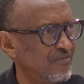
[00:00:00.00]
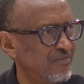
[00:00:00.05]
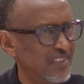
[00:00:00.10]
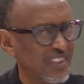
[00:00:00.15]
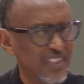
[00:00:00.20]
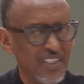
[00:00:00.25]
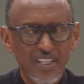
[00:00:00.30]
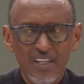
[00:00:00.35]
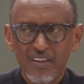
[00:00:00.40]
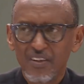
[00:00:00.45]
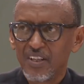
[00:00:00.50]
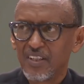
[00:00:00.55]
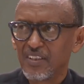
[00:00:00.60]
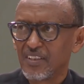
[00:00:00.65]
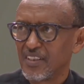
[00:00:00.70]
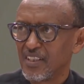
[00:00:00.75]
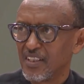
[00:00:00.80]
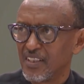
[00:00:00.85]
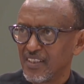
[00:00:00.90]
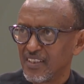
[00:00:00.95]
in our
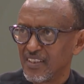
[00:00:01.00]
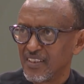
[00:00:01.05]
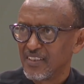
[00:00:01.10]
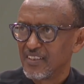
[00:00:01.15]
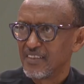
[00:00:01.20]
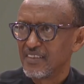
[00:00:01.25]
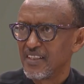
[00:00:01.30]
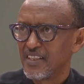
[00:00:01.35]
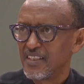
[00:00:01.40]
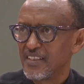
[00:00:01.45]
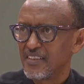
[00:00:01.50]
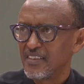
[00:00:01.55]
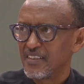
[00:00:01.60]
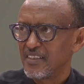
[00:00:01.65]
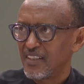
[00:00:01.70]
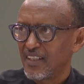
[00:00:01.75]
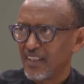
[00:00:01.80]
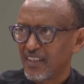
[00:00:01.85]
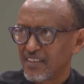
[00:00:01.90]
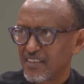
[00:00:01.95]

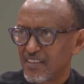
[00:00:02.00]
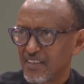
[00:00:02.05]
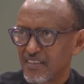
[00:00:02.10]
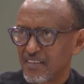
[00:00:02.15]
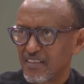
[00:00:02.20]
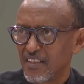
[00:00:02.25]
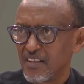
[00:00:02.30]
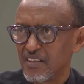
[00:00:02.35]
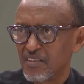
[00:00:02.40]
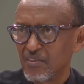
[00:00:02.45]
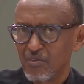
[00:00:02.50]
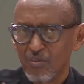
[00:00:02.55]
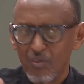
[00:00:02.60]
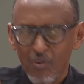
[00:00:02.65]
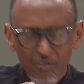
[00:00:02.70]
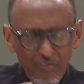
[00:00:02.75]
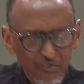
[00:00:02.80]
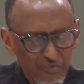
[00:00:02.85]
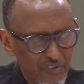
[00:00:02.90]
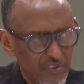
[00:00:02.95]
daily exercise
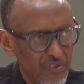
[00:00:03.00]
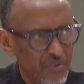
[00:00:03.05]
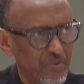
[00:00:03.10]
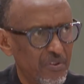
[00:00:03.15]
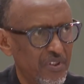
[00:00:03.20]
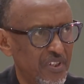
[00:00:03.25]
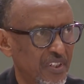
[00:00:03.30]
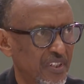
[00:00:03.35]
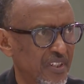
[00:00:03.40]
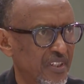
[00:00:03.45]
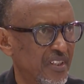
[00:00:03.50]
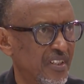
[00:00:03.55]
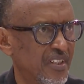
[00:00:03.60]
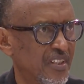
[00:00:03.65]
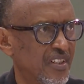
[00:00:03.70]
of duty,